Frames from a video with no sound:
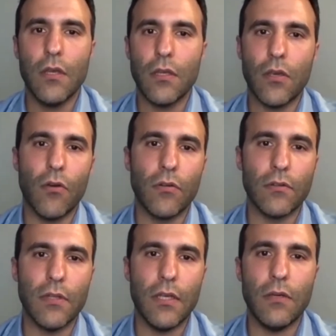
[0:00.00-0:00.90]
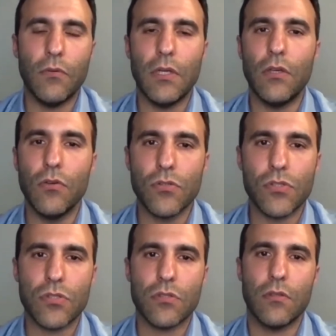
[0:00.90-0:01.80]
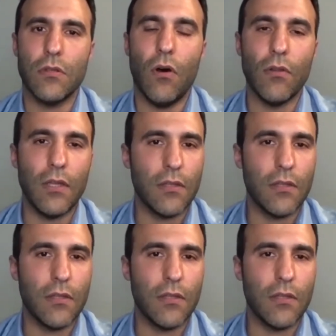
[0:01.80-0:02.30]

Currently, we use only